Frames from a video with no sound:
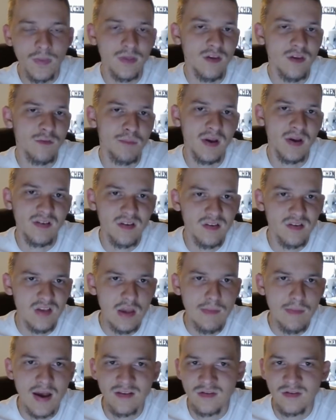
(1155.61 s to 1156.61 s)
This Pistons
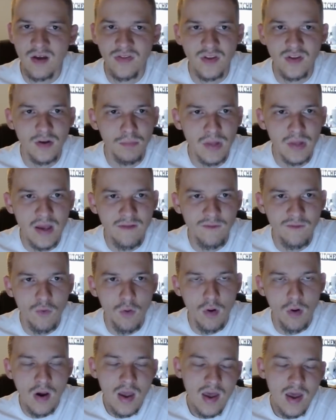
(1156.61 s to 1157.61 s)
team has nothing to play
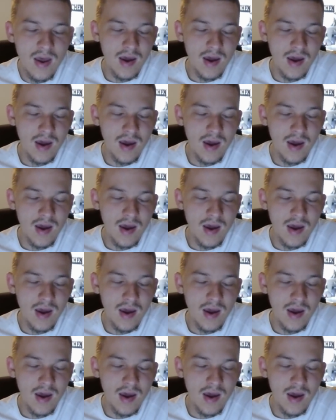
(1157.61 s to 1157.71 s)
for.